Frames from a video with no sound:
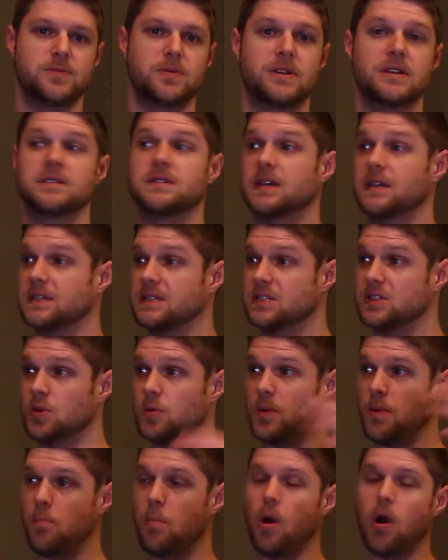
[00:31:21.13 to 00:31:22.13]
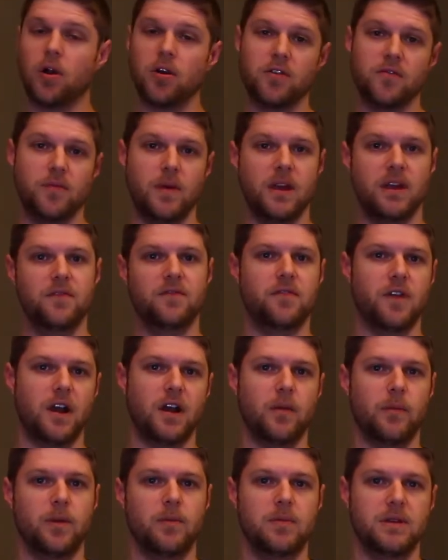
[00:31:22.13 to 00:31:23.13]
because I can still be part of my
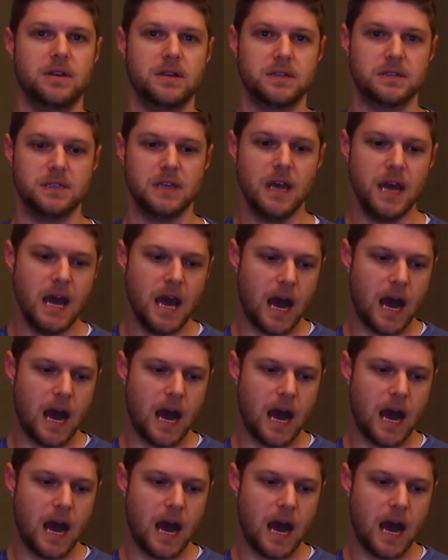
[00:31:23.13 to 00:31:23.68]
environment, because